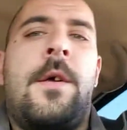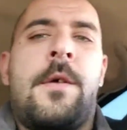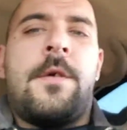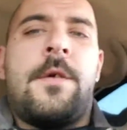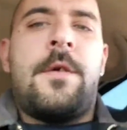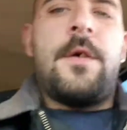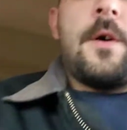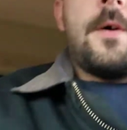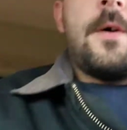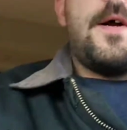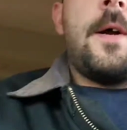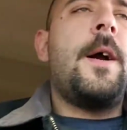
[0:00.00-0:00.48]

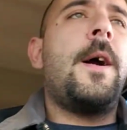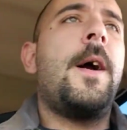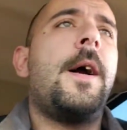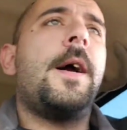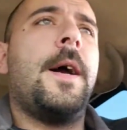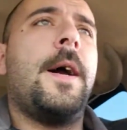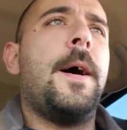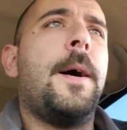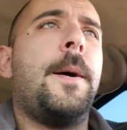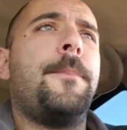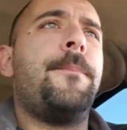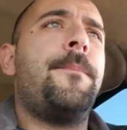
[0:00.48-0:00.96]
So here I
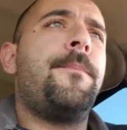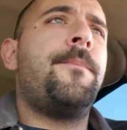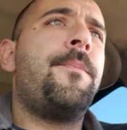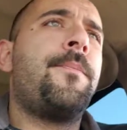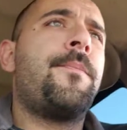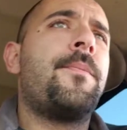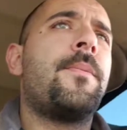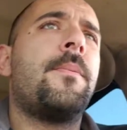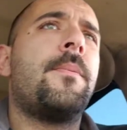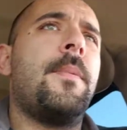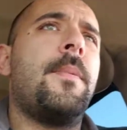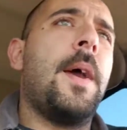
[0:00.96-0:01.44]
am
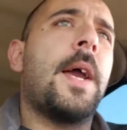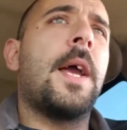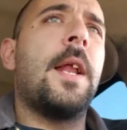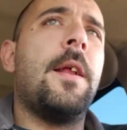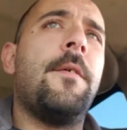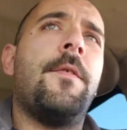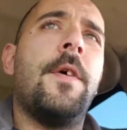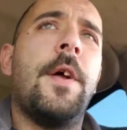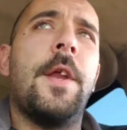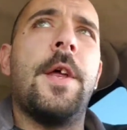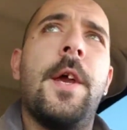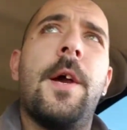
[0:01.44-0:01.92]
making a
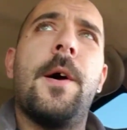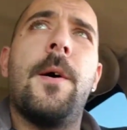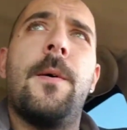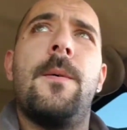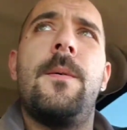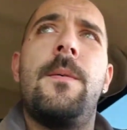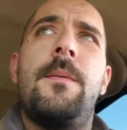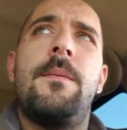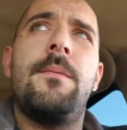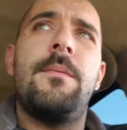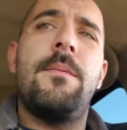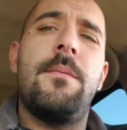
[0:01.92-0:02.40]
video
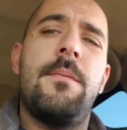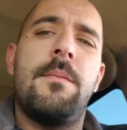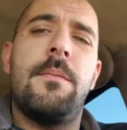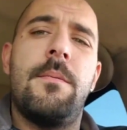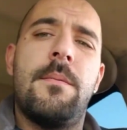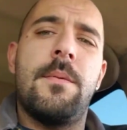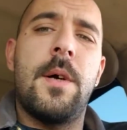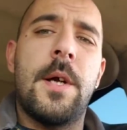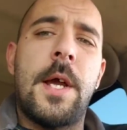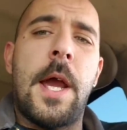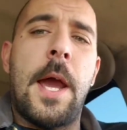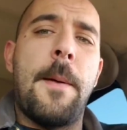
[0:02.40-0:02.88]

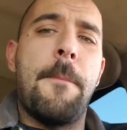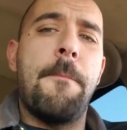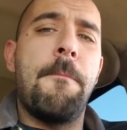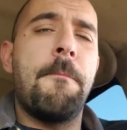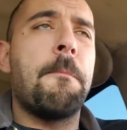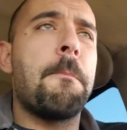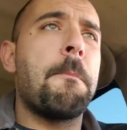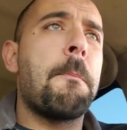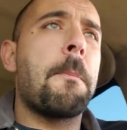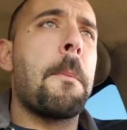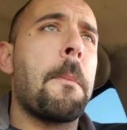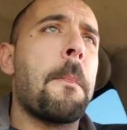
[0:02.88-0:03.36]
again.
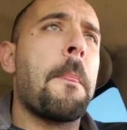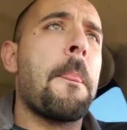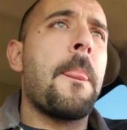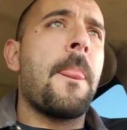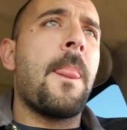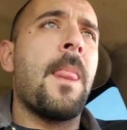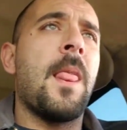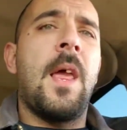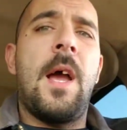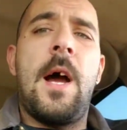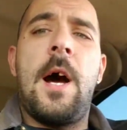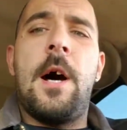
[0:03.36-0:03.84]

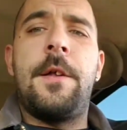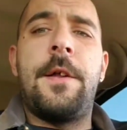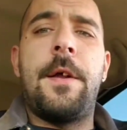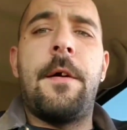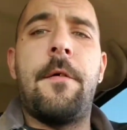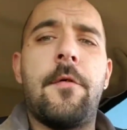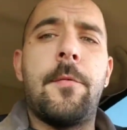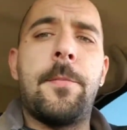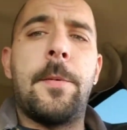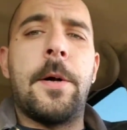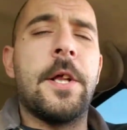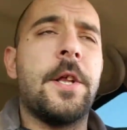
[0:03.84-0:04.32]
How's
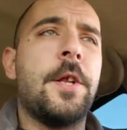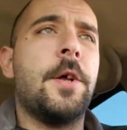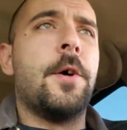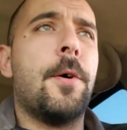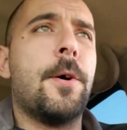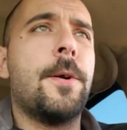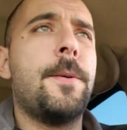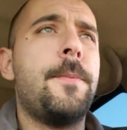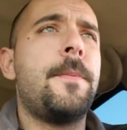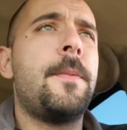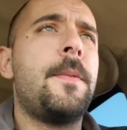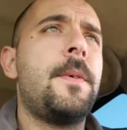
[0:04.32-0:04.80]
everybody doing?